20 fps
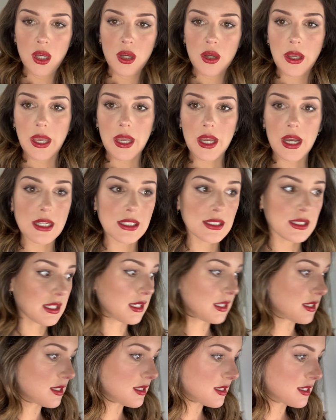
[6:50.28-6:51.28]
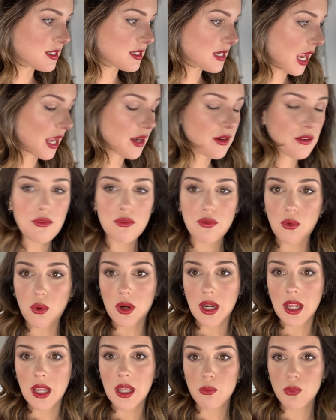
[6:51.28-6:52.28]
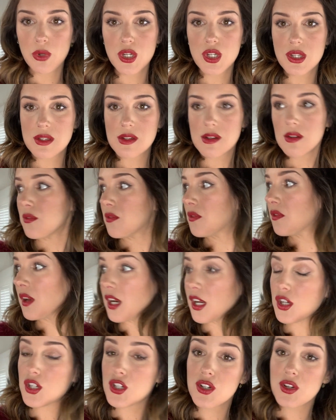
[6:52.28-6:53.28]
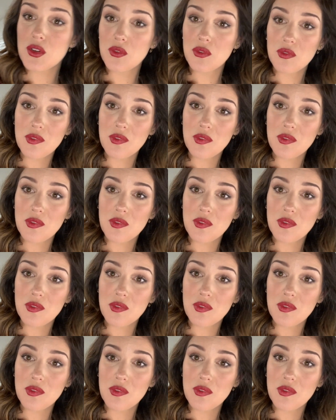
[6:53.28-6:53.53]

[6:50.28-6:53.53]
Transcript: Okay guys, it's 1040 and we just finished